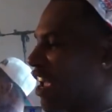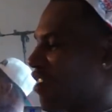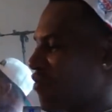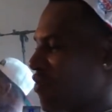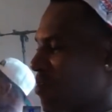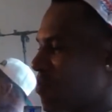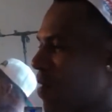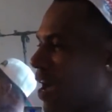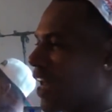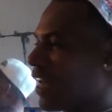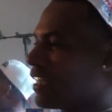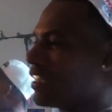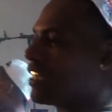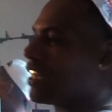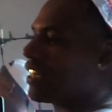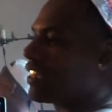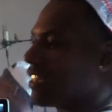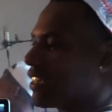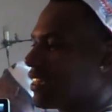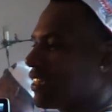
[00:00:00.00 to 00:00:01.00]
everybody
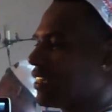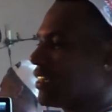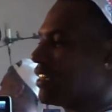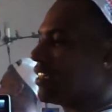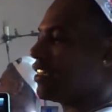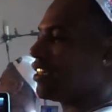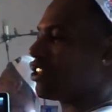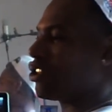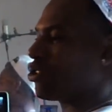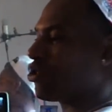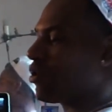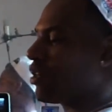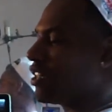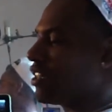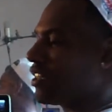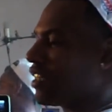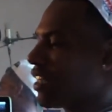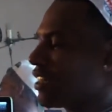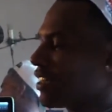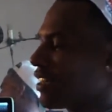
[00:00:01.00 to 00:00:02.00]
just the
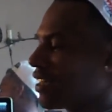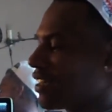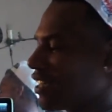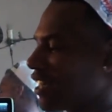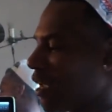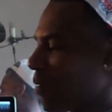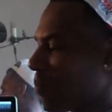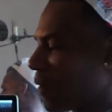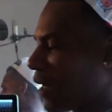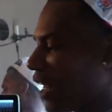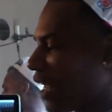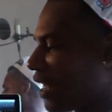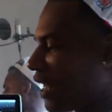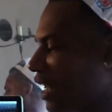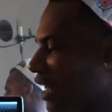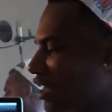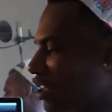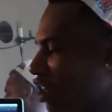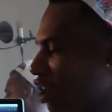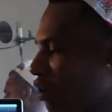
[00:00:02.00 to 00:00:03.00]
streets just accept and they
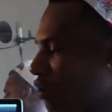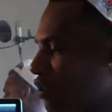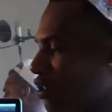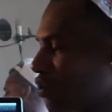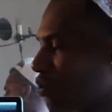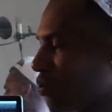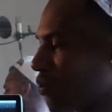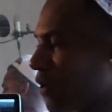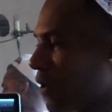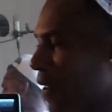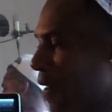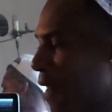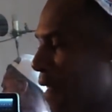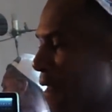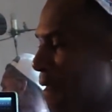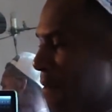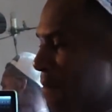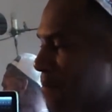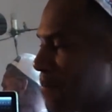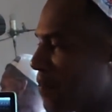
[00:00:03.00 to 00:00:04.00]
catch on to it,
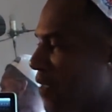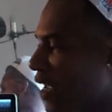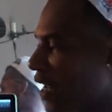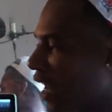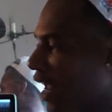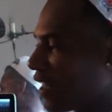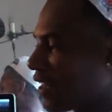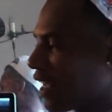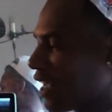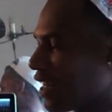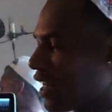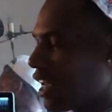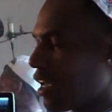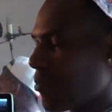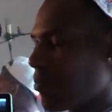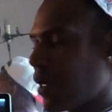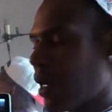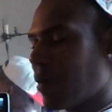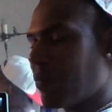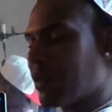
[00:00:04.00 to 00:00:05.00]
then I think
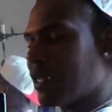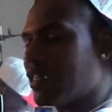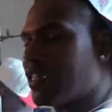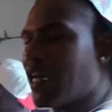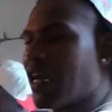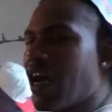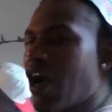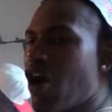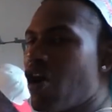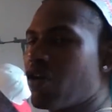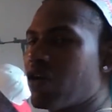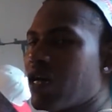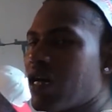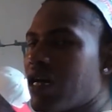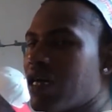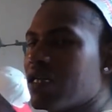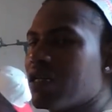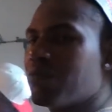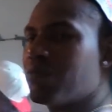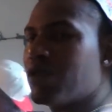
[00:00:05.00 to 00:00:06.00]
they'll be able to check out the
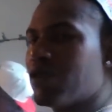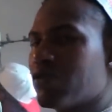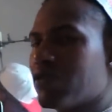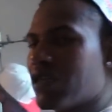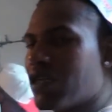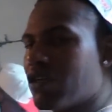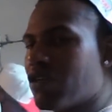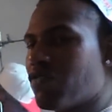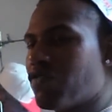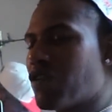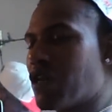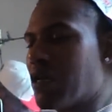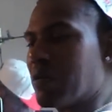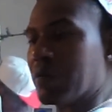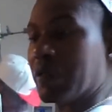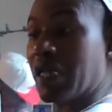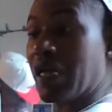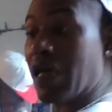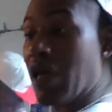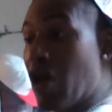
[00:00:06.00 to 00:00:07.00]
other music. You feel what I'm
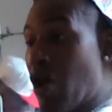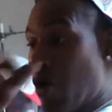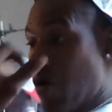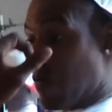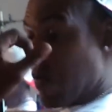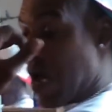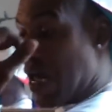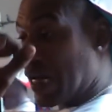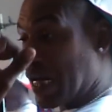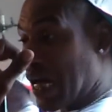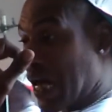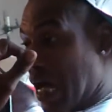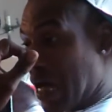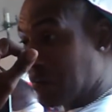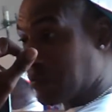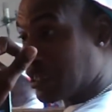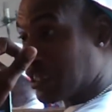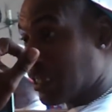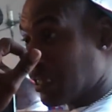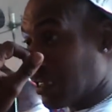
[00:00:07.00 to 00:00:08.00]
saying? Right now,
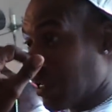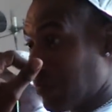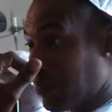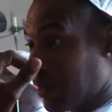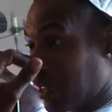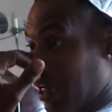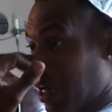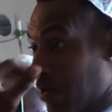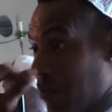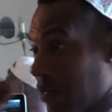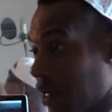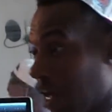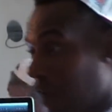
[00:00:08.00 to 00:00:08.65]
I'm still up and coming.